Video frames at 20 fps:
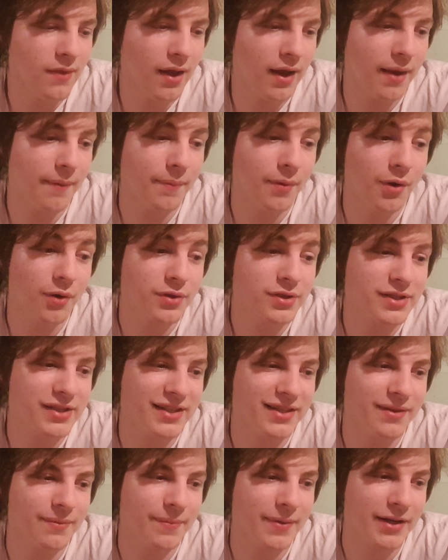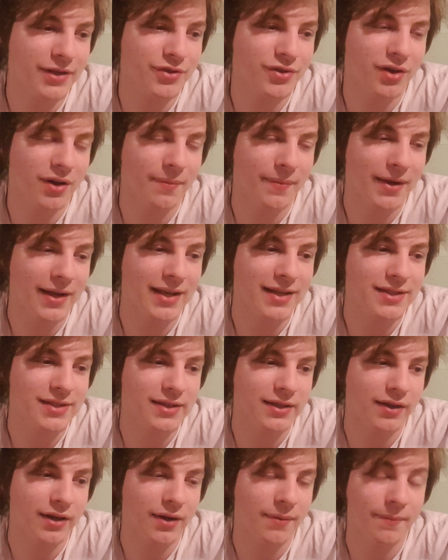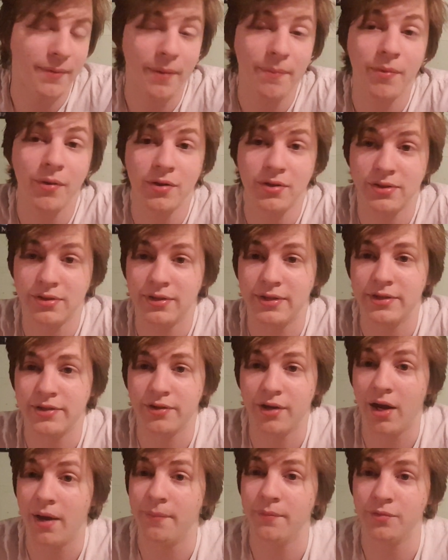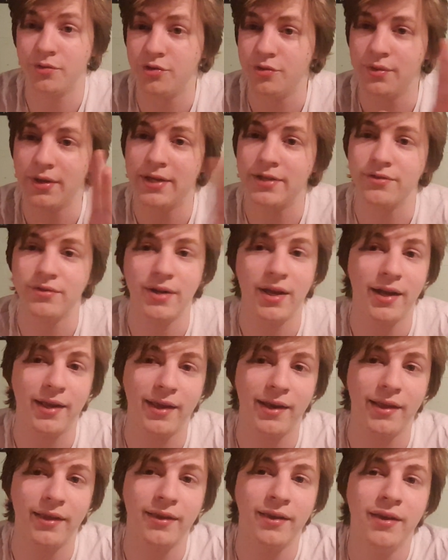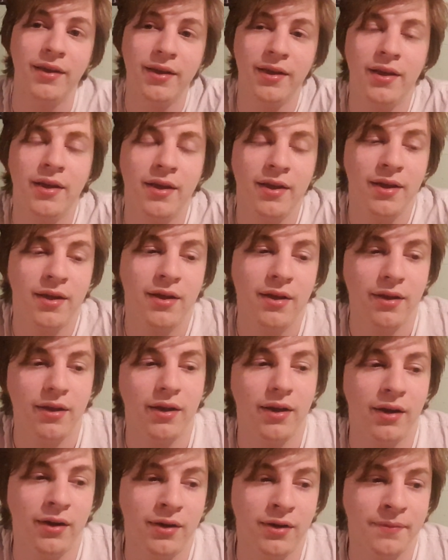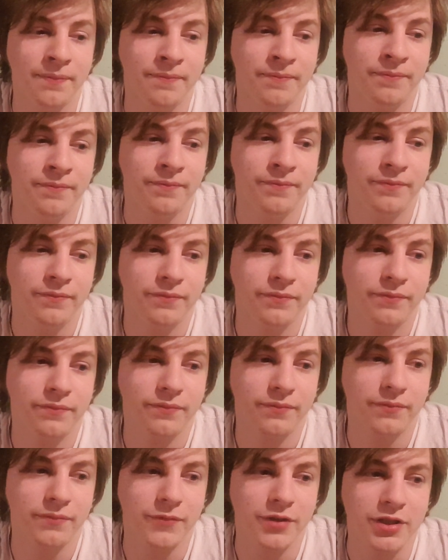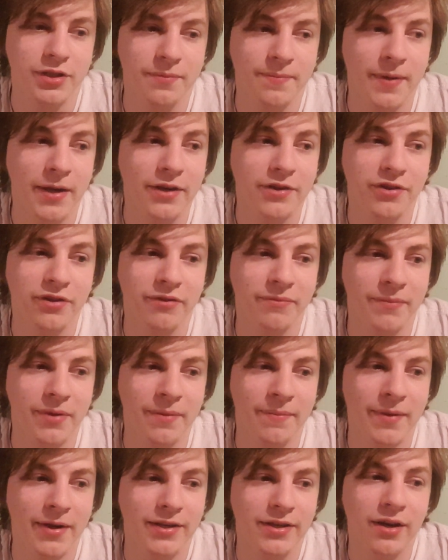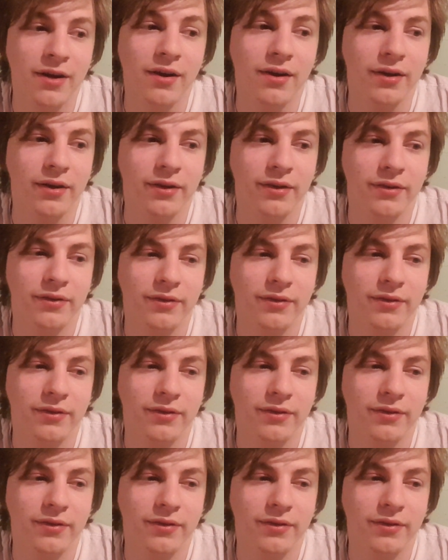I posted a picture on my Instagram, my personal Instagram, which you guys are not getting. There's a picture of me and my dog.